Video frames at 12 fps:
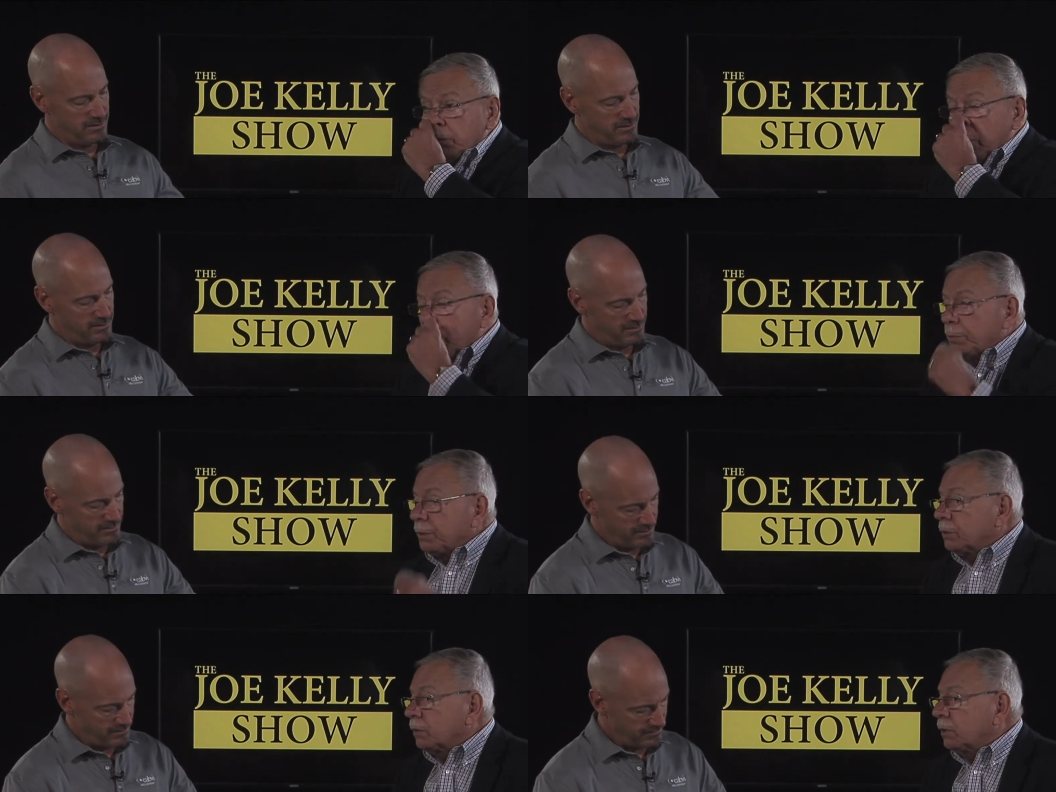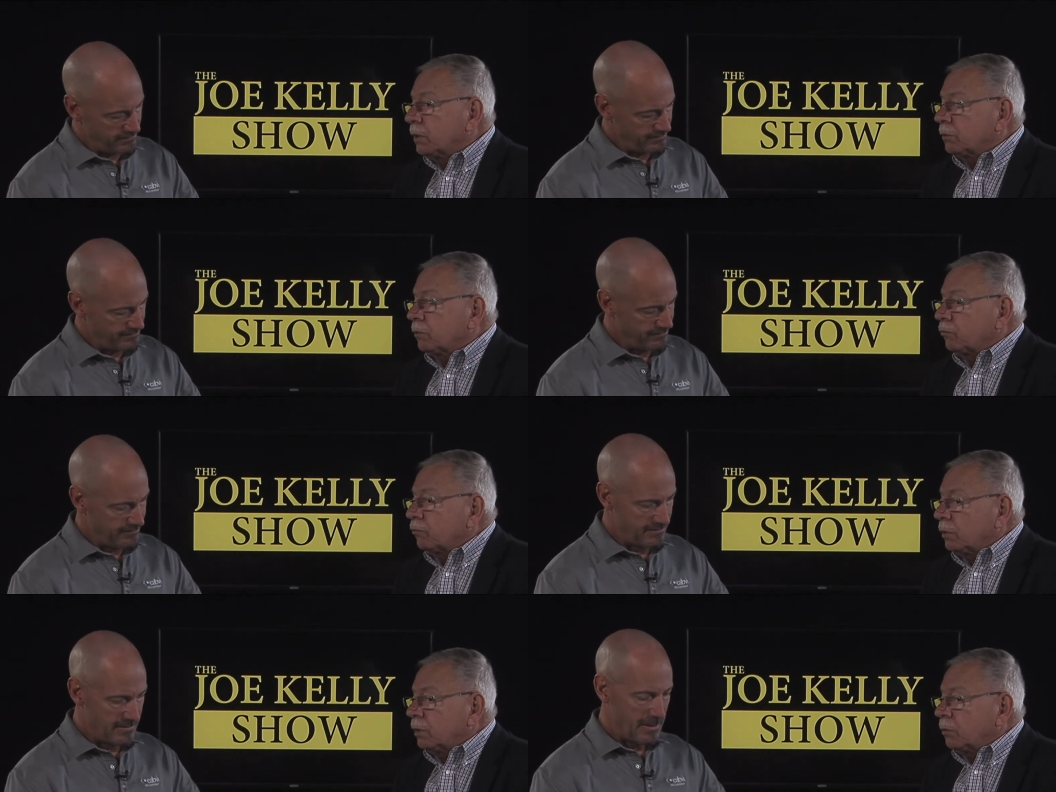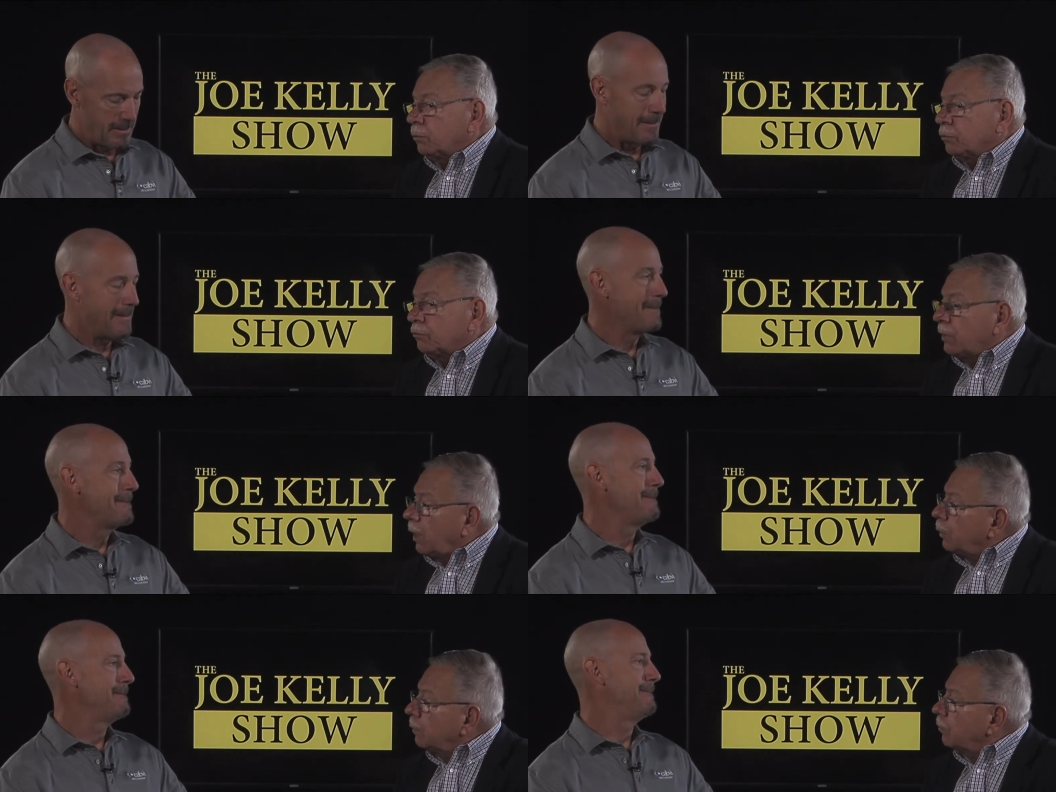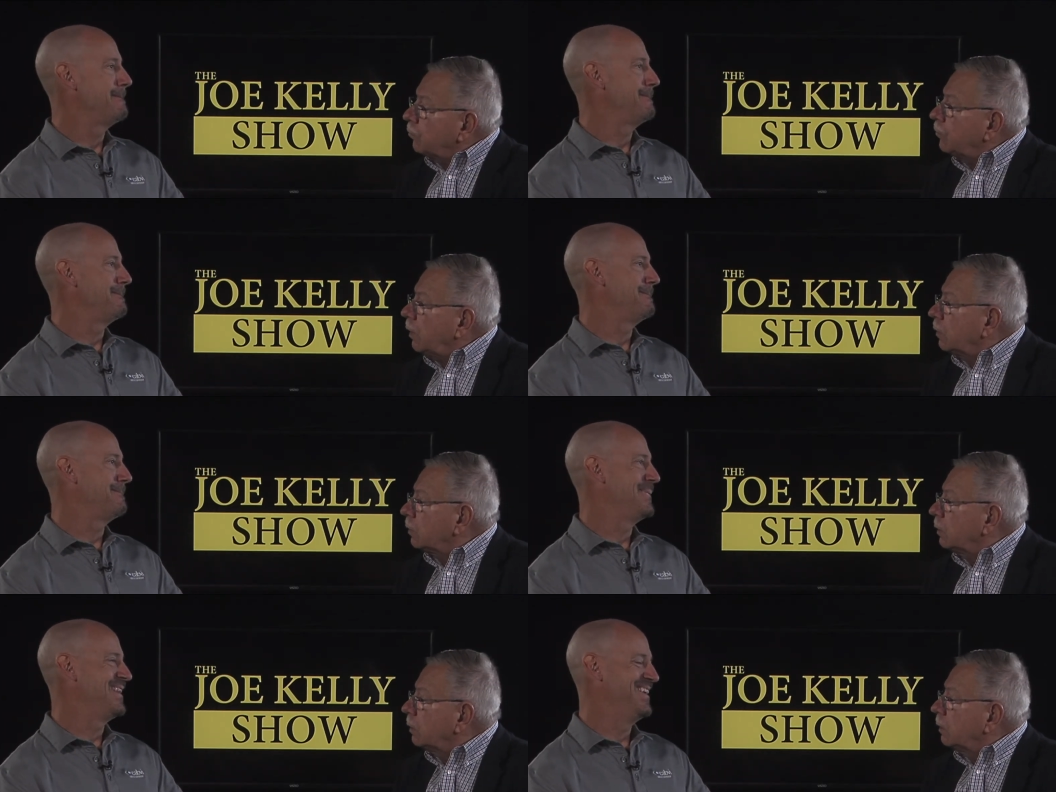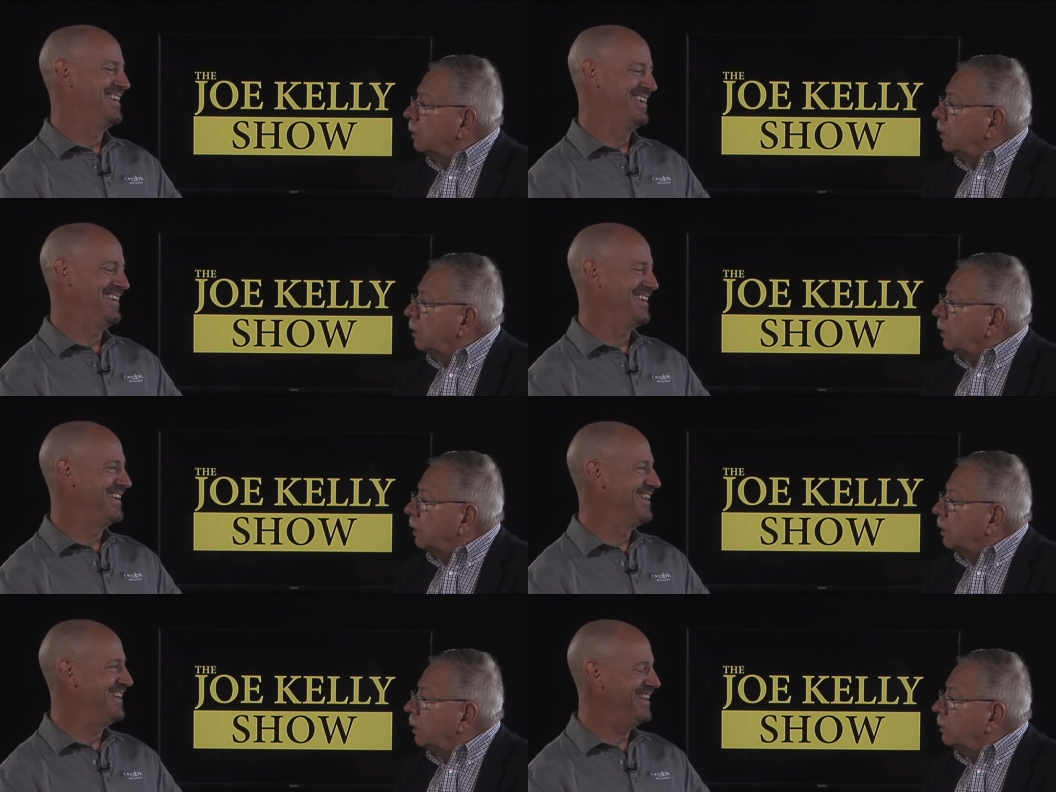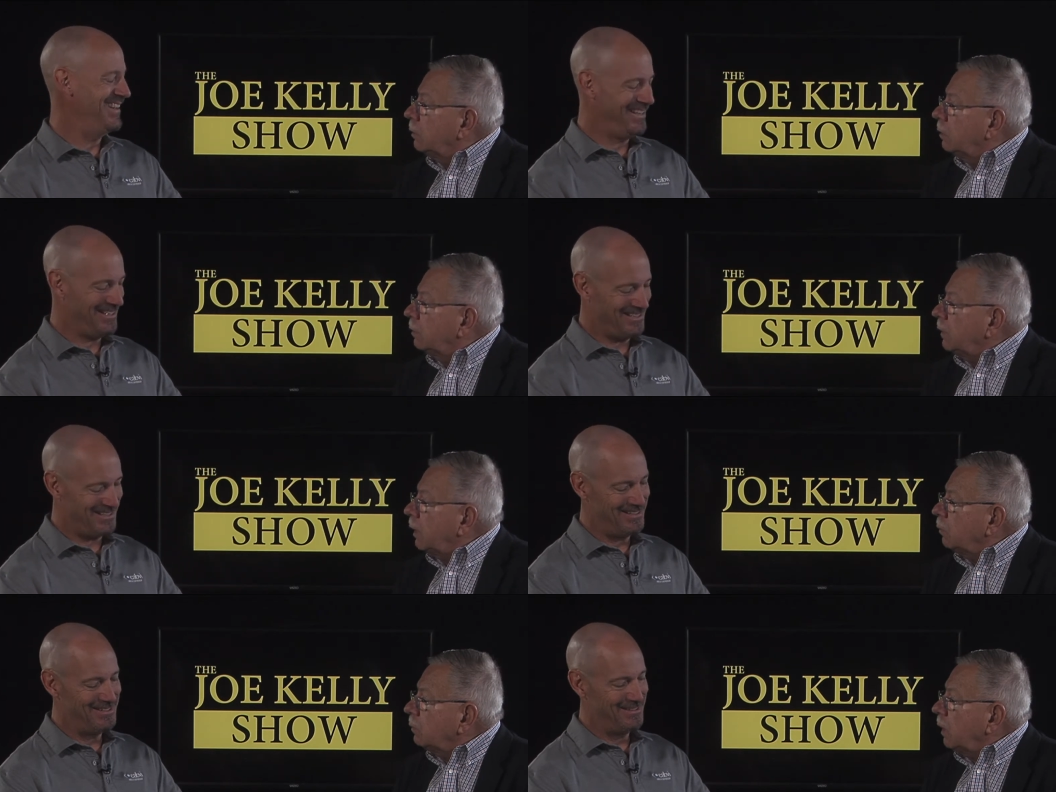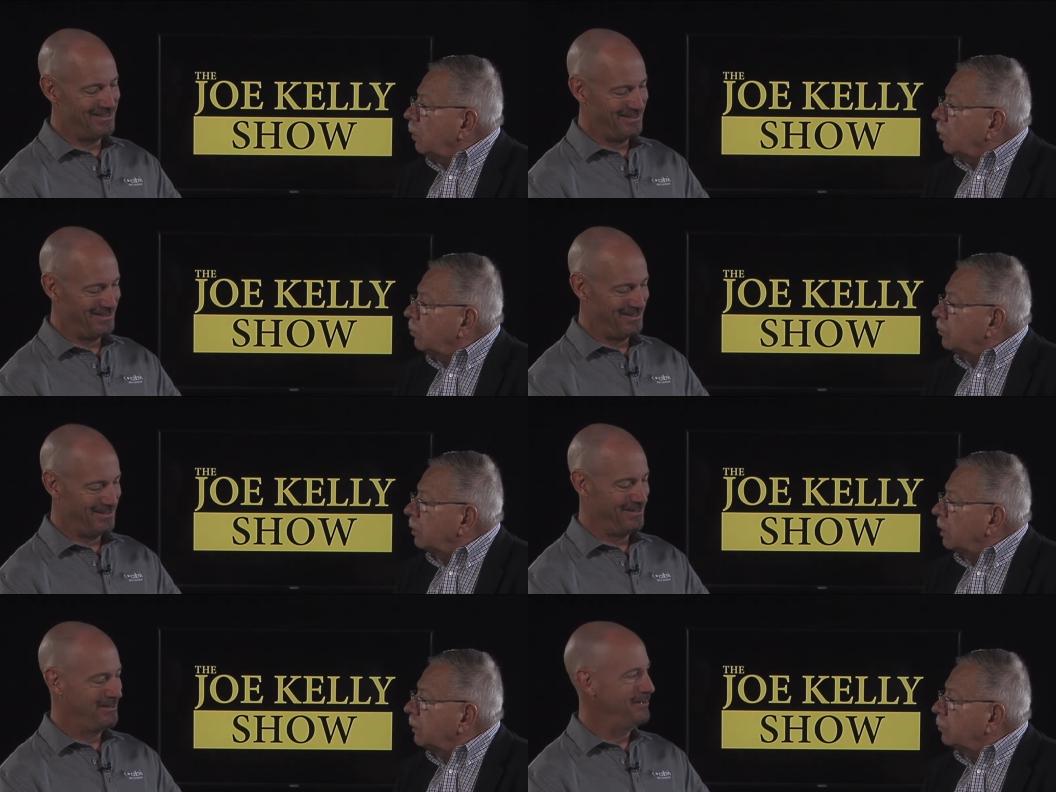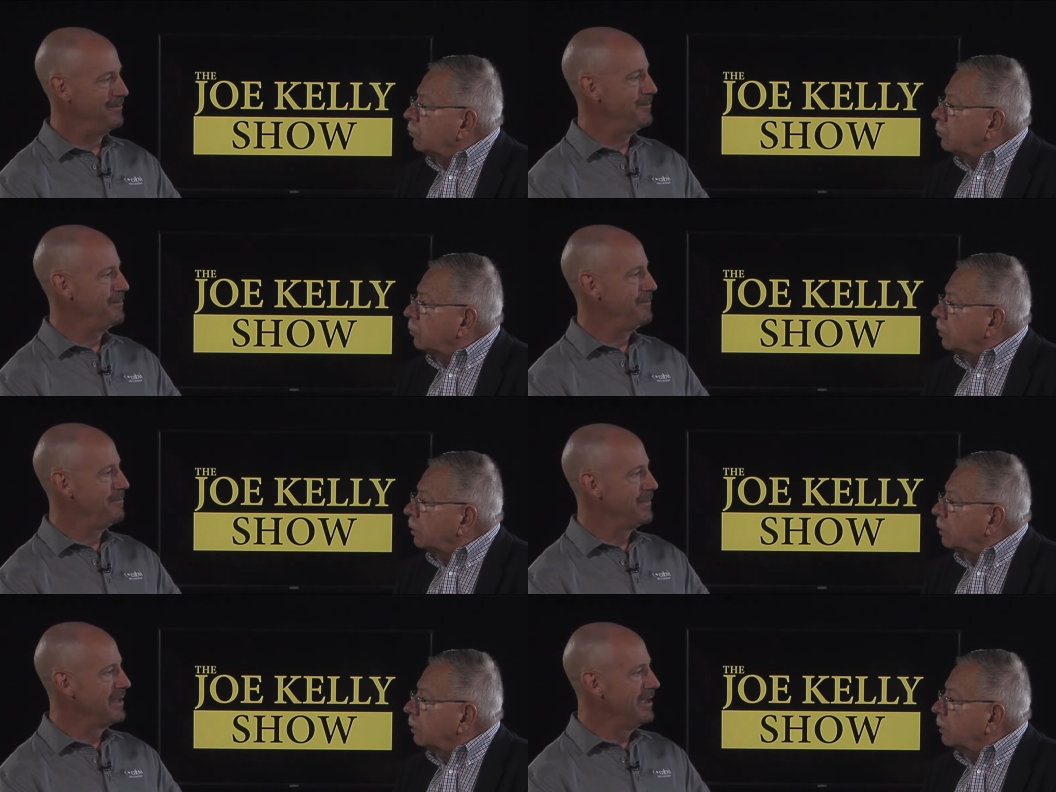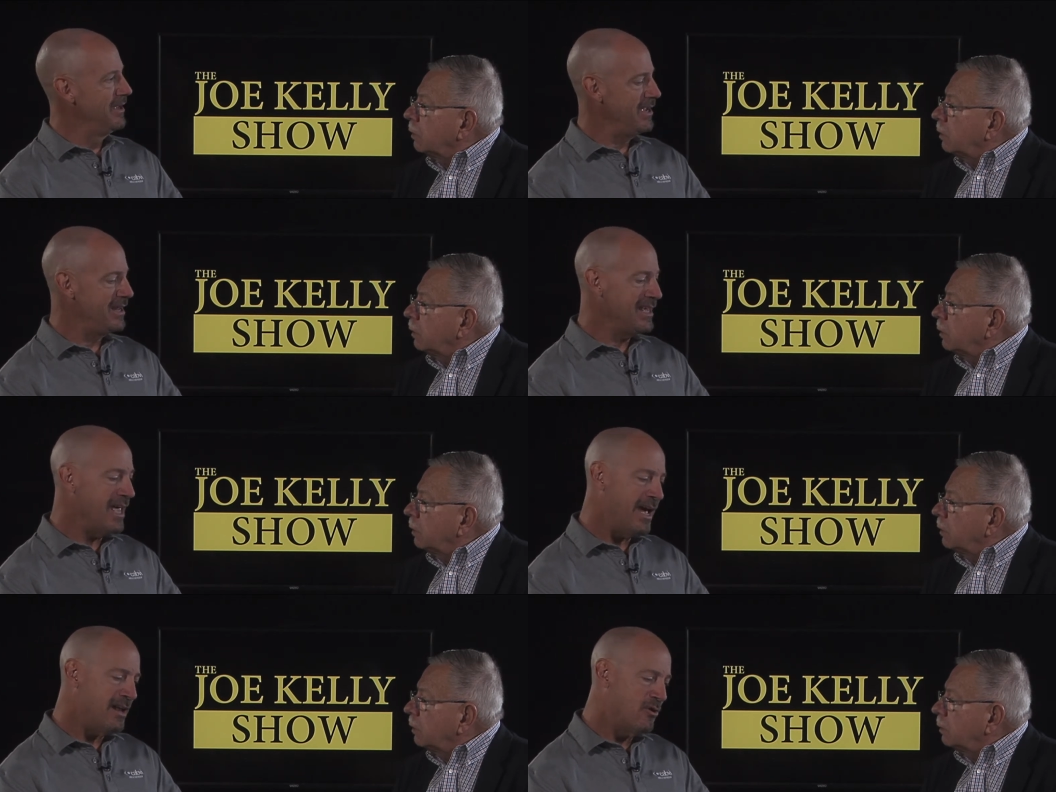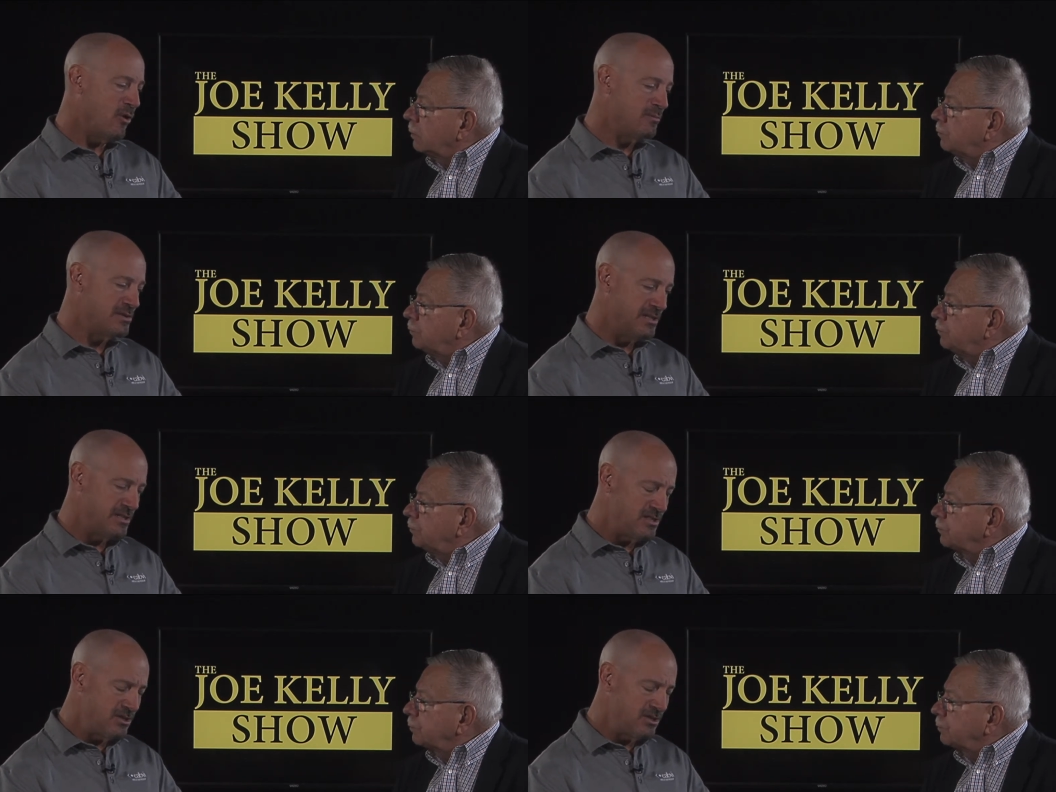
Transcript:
Speaker 1: hoping to get to see was down in the cellar, and uh, yeah. uh, that, that wasn't on the tour.
Speaker 2: Yeah, the catacombs. And it's